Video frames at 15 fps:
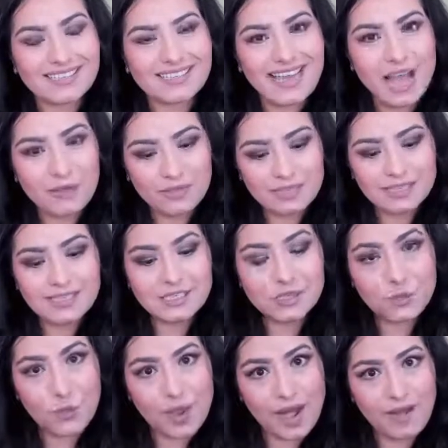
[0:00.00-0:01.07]
now this is
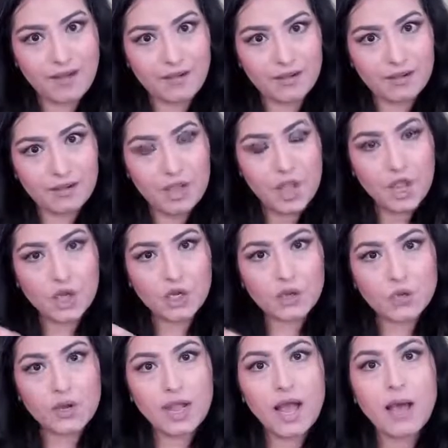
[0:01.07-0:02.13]
where
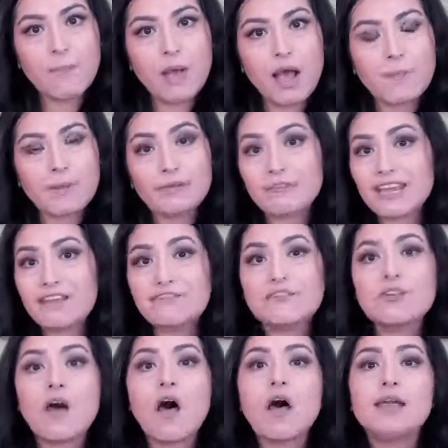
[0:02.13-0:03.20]
you come up, if you have
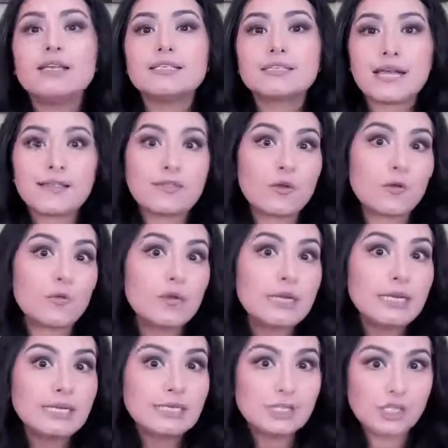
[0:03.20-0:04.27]
not done the
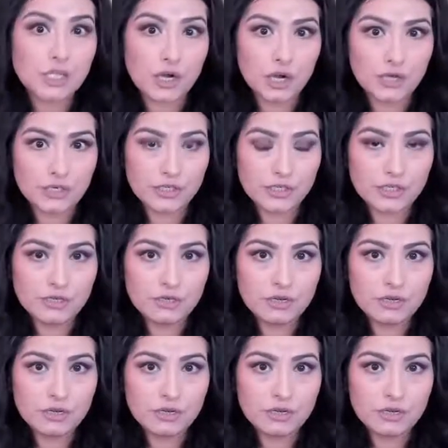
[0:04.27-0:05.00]
research,